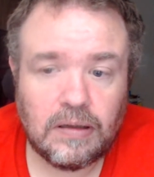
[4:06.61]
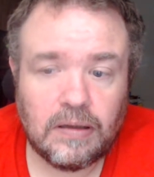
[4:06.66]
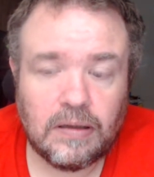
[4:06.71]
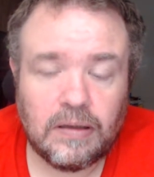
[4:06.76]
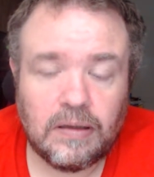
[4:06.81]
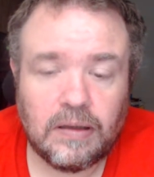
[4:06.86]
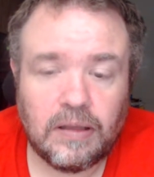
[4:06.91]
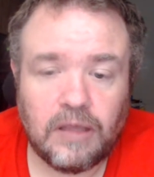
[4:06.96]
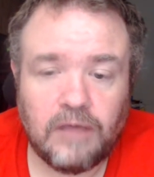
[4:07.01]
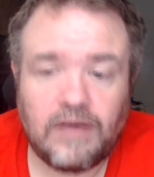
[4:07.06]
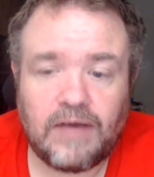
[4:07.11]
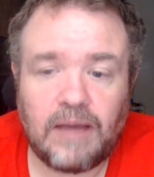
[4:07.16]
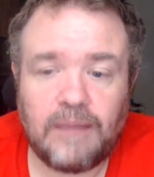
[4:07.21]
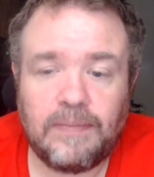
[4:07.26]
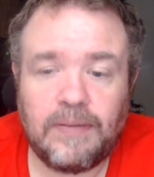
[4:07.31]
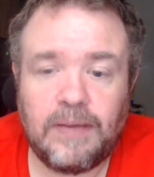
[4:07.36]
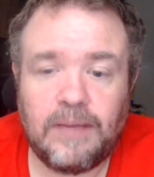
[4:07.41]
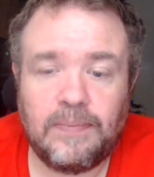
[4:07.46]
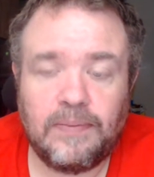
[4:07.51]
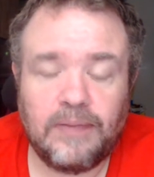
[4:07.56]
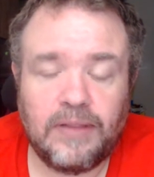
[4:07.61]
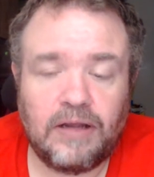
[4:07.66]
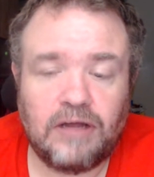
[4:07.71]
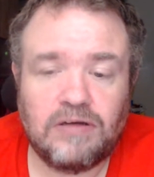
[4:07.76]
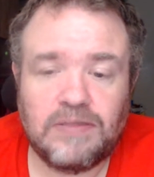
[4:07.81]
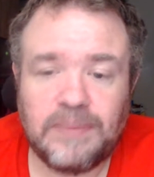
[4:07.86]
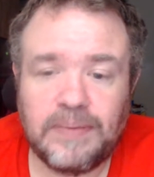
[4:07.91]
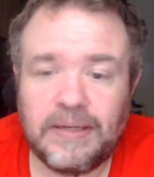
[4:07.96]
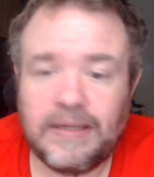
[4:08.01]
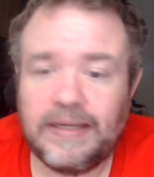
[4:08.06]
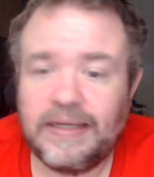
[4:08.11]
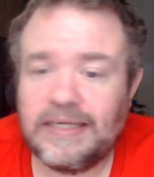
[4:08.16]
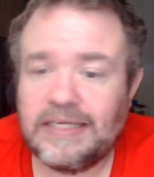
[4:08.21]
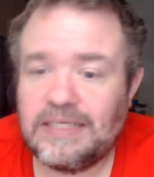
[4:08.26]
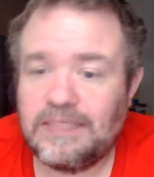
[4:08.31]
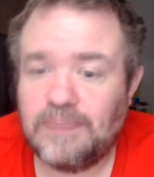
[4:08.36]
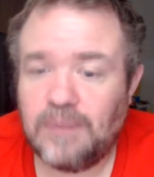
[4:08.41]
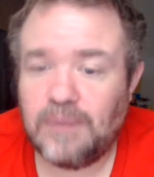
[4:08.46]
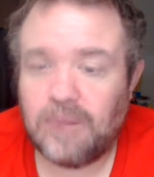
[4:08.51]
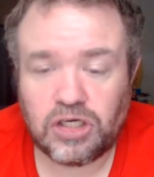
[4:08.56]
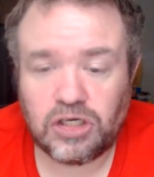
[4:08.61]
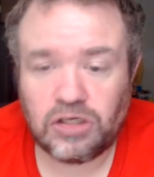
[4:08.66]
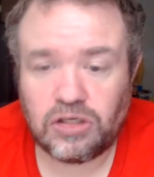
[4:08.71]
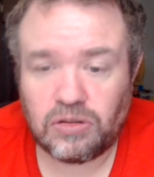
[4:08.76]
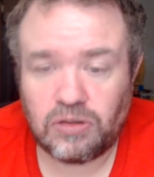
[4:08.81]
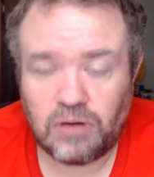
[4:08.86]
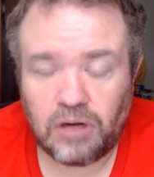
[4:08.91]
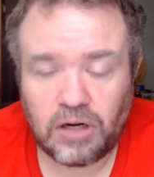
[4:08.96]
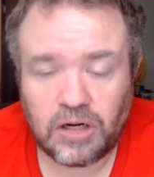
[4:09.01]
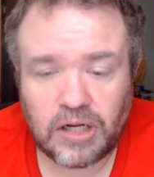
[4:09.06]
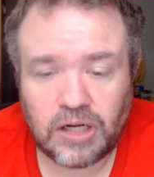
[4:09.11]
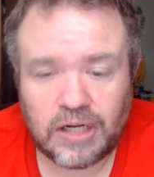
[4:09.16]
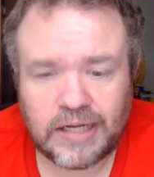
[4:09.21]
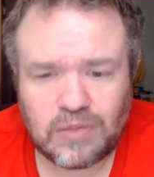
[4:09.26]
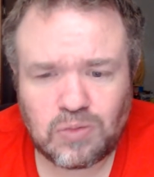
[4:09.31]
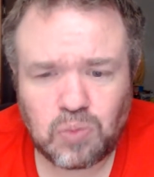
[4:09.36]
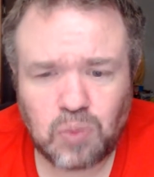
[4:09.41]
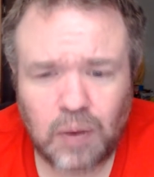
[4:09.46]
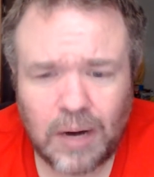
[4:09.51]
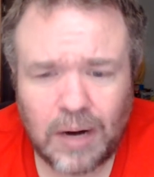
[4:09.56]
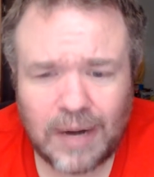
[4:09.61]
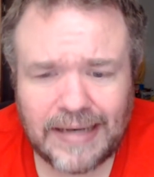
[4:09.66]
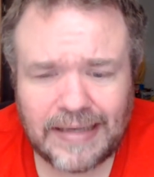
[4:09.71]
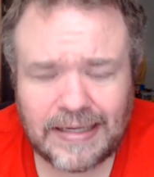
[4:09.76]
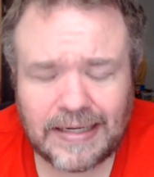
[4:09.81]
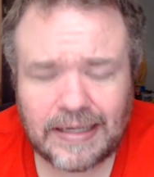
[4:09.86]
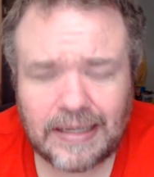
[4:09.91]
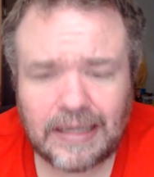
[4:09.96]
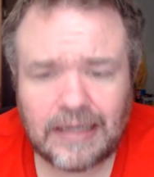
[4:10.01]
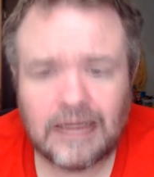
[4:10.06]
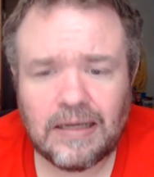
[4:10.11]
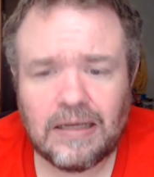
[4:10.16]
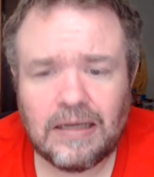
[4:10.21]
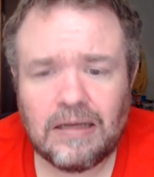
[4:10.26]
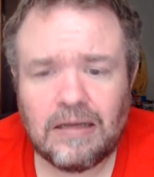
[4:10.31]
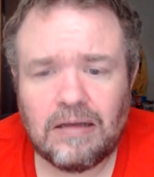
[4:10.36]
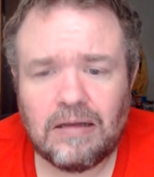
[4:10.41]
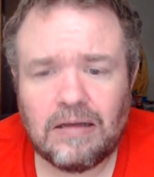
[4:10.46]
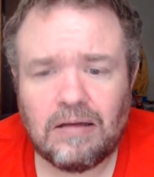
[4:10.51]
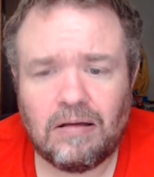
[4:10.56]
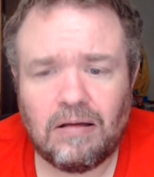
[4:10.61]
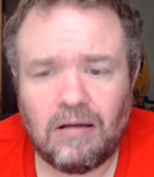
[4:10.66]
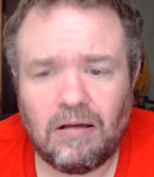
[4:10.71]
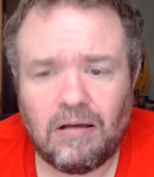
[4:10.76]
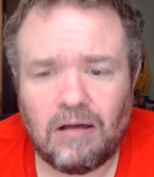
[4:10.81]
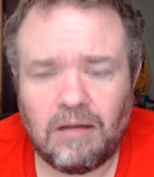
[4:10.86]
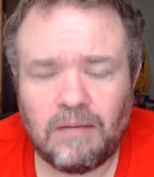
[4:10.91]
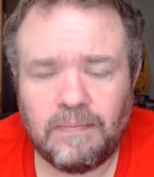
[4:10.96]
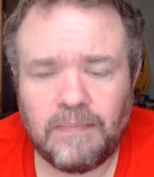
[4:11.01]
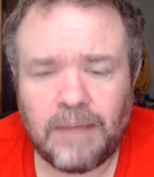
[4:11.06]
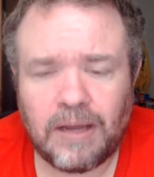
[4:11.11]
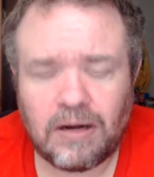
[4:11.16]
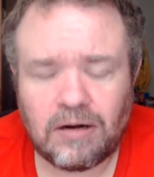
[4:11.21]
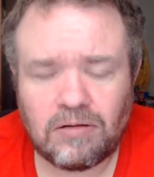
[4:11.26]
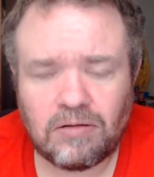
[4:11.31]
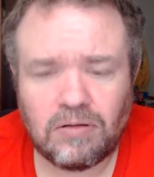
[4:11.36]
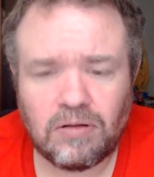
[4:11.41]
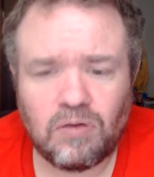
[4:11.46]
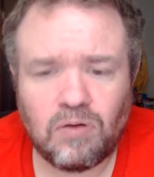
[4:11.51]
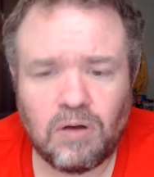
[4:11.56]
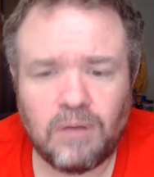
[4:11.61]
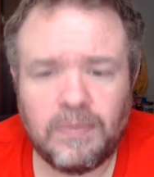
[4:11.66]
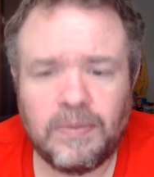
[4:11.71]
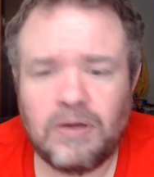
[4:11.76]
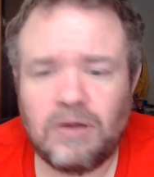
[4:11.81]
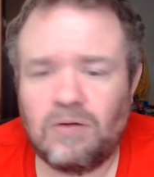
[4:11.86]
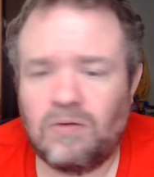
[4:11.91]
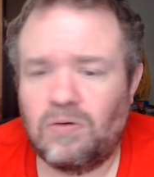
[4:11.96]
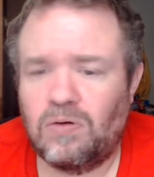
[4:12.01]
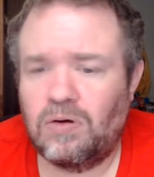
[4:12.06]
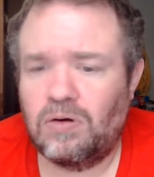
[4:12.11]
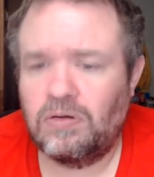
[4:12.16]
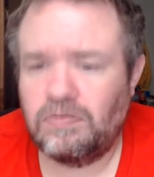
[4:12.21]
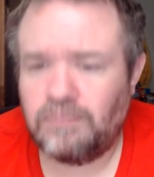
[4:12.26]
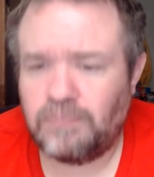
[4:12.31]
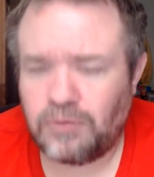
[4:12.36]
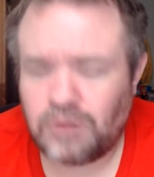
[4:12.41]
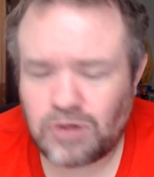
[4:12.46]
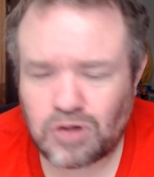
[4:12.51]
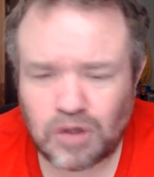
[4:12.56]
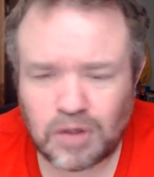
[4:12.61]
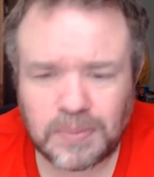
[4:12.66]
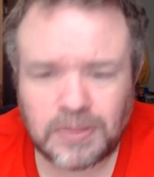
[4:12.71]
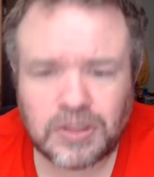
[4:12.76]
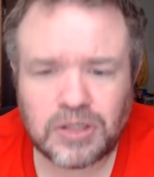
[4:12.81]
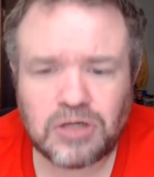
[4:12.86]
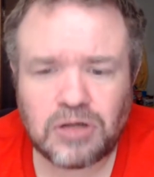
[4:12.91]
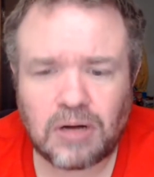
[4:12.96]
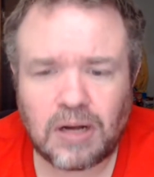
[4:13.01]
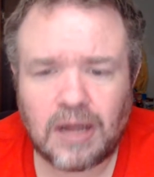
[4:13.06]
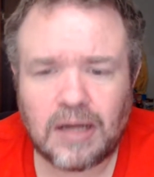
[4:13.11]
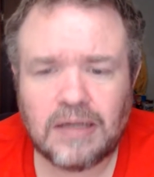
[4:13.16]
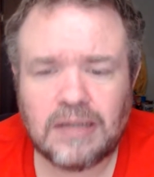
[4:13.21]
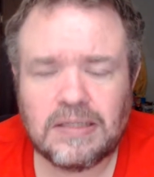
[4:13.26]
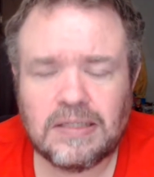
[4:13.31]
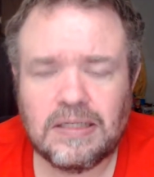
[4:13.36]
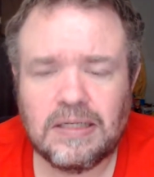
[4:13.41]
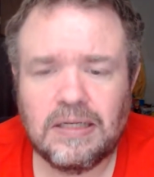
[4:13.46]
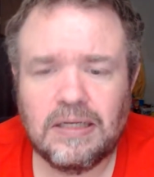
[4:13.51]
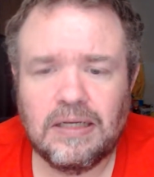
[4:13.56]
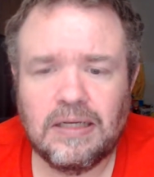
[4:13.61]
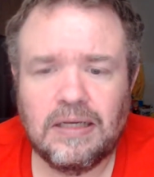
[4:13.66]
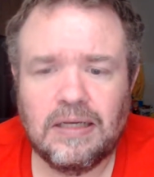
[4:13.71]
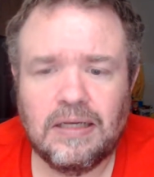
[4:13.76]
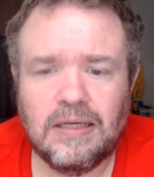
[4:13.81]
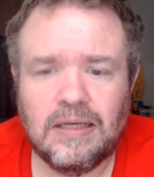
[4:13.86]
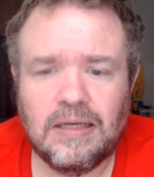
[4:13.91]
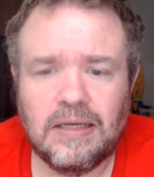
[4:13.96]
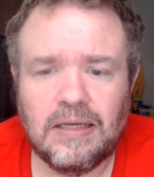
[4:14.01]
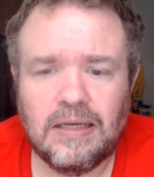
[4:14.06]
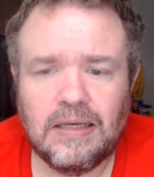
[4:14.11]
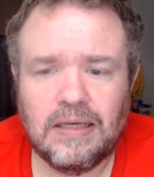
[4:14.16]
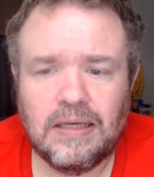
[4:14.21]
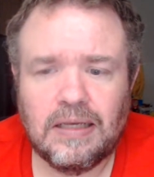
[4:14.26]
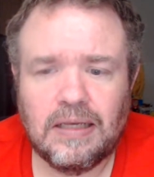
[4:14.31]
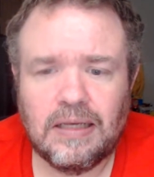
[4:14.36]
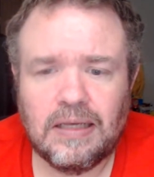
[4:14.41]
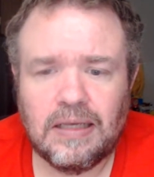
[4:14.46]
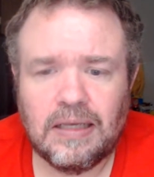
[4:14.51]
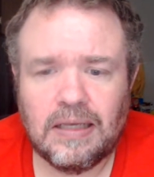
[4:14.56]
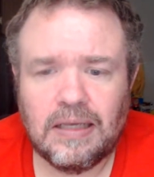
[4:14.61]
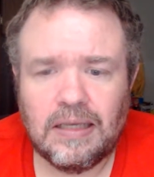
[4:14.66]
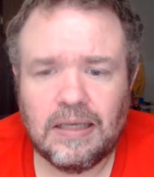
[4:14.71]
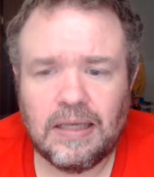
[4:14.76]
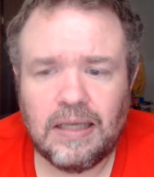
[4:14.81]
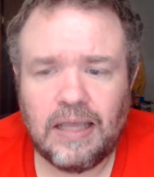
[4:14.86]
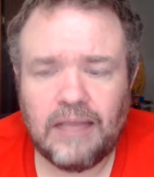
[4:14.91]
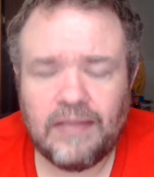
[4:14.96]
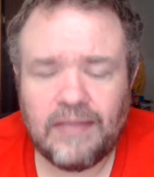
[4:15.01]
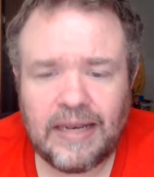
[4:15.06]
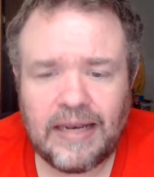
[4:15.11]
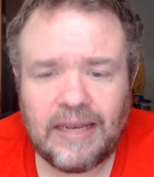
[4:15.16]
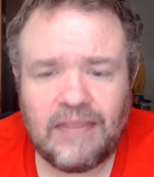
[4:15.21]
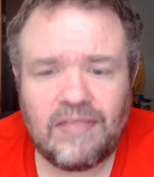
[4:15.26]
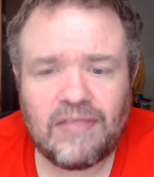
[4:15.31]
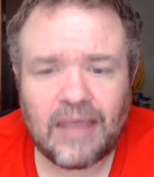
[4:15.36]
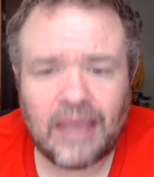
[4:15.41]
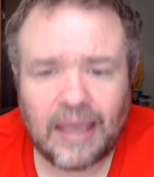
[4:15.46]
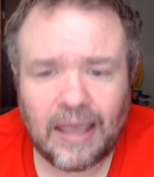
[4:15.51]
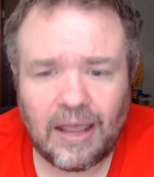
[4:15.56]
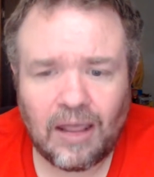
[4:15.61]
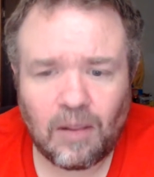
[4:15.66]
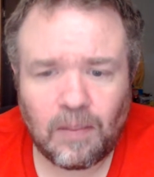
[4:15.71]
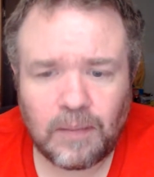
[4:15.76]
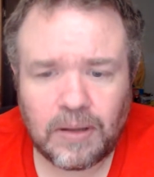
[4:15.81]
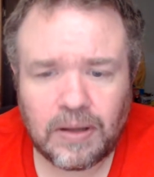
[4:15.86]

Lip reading: You've got people that are spending as much as rent on medical equipment or prescription drugs, and they need the help.